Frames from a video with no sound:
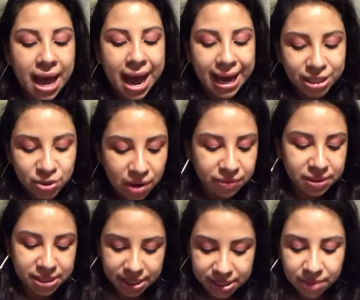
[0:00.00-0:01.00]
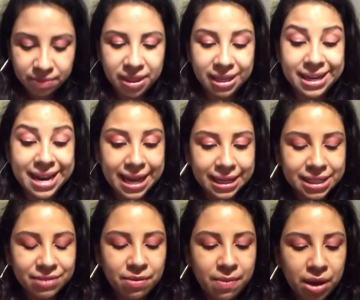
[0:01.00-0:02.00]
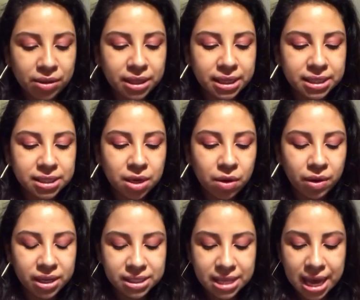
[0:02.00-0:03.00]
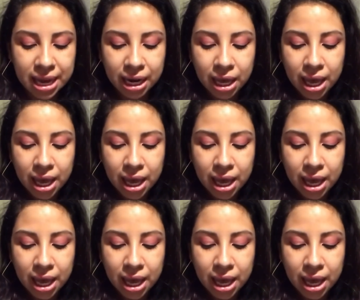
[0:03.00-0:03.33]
I do have to say something negative about this though, is that